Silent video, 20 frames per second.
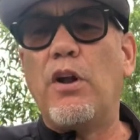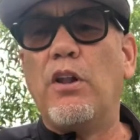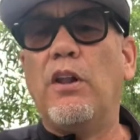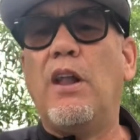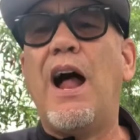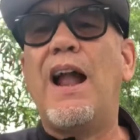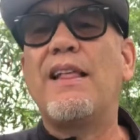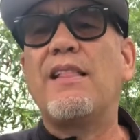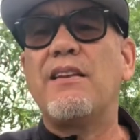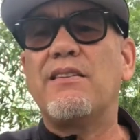
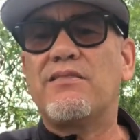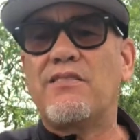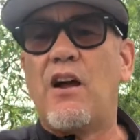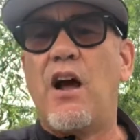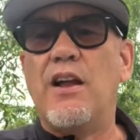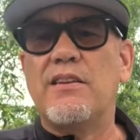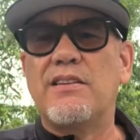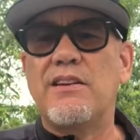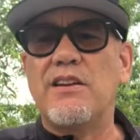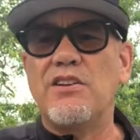lot of this
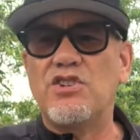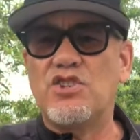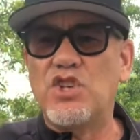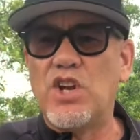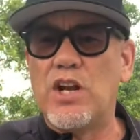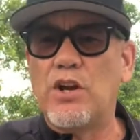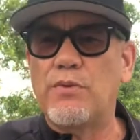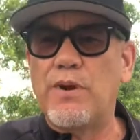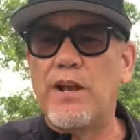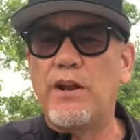content is
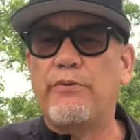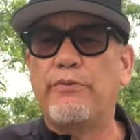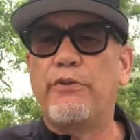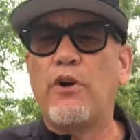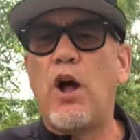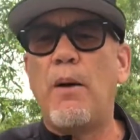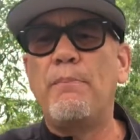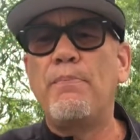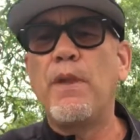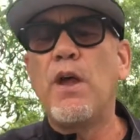generated
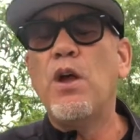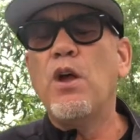from.